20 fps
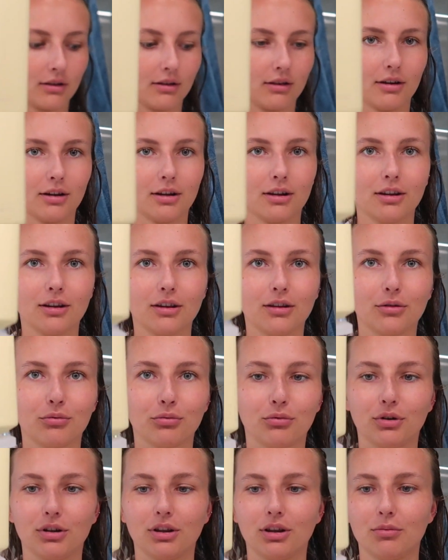Look at this
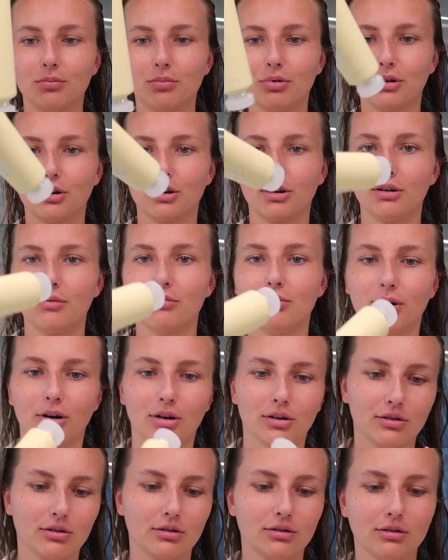really pretty
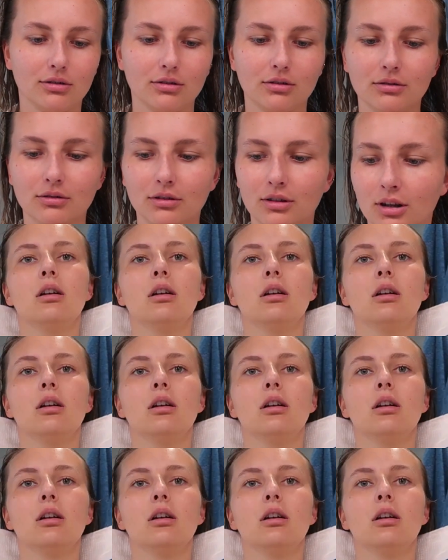bottle.